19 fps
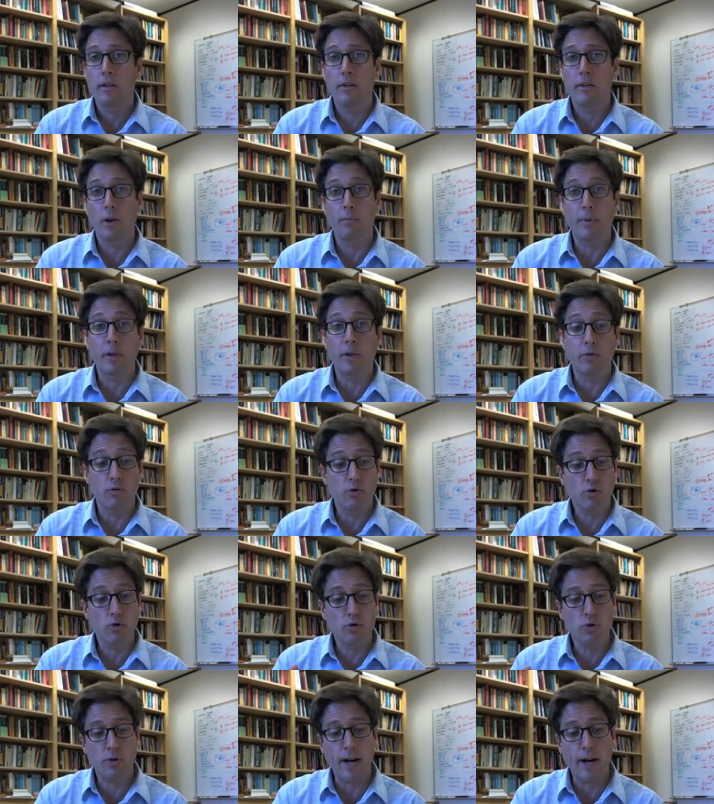They'll build
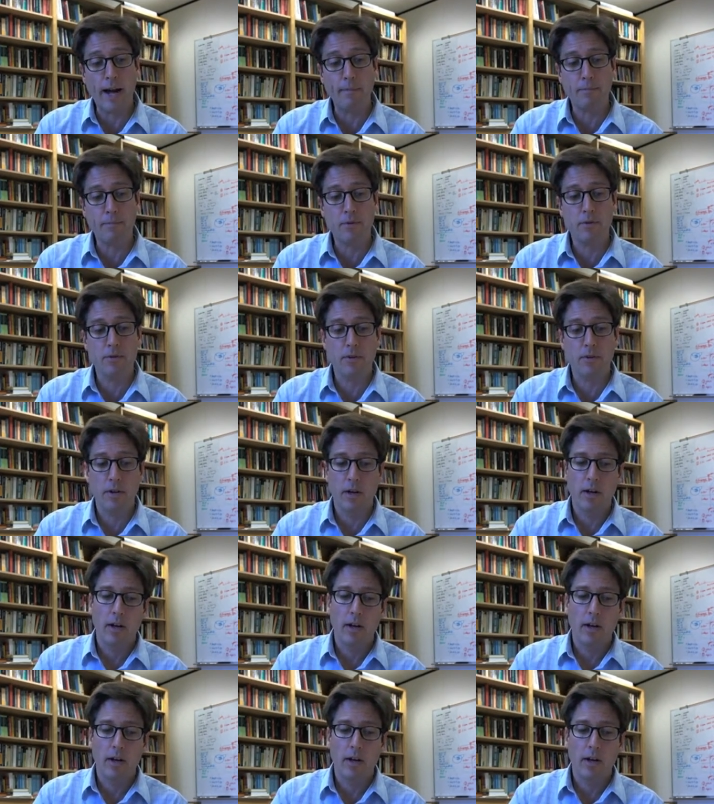traps